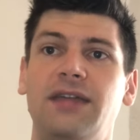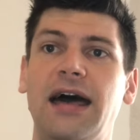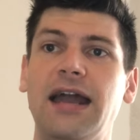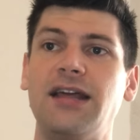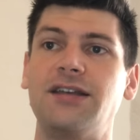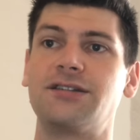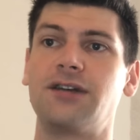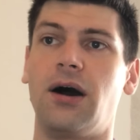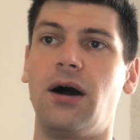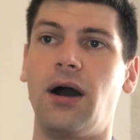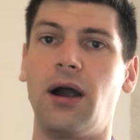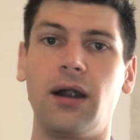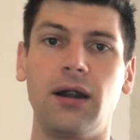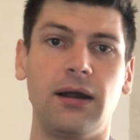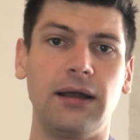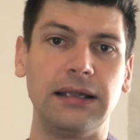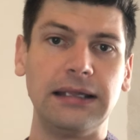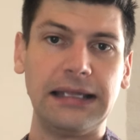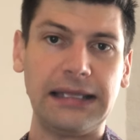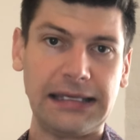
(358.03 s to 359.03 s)
that is
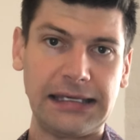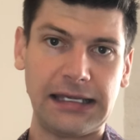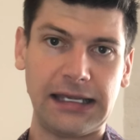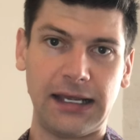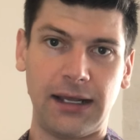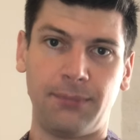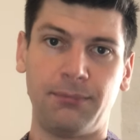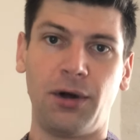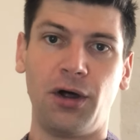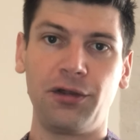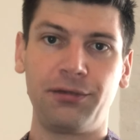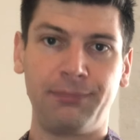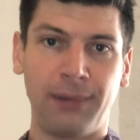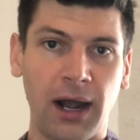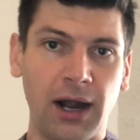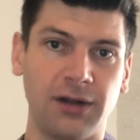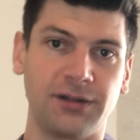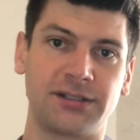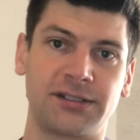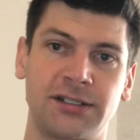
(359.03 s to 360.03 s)
RLE, both
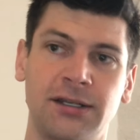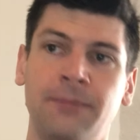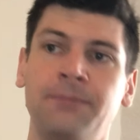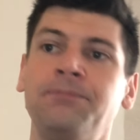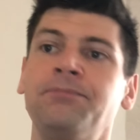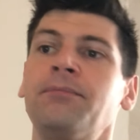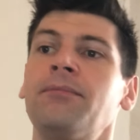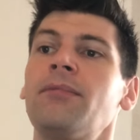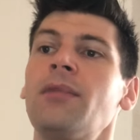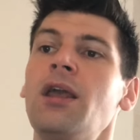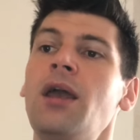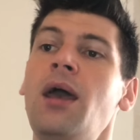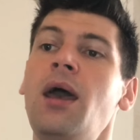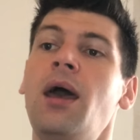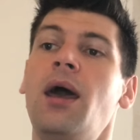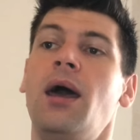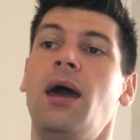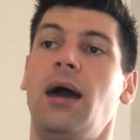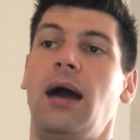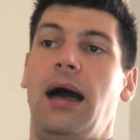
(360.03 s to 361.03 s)
parts.
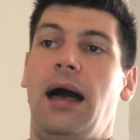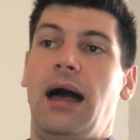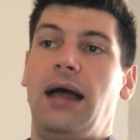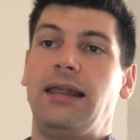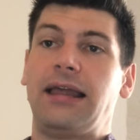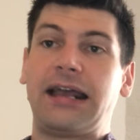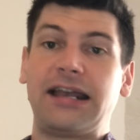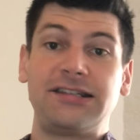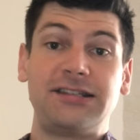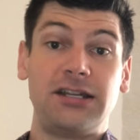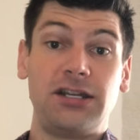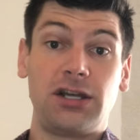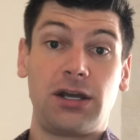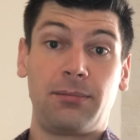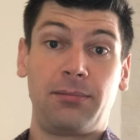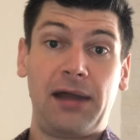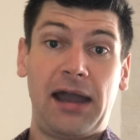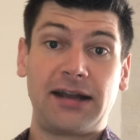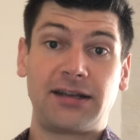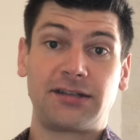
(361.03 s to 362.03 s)
Like I said, you can
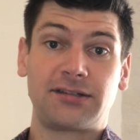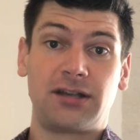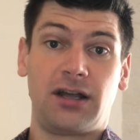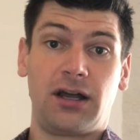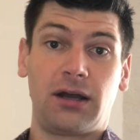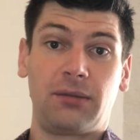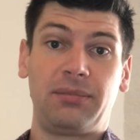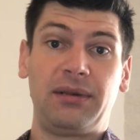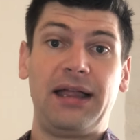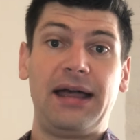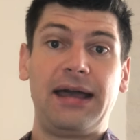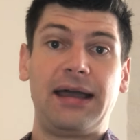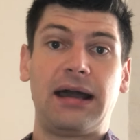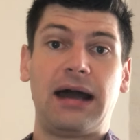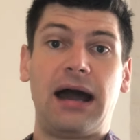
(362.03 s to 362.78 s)
practice on playing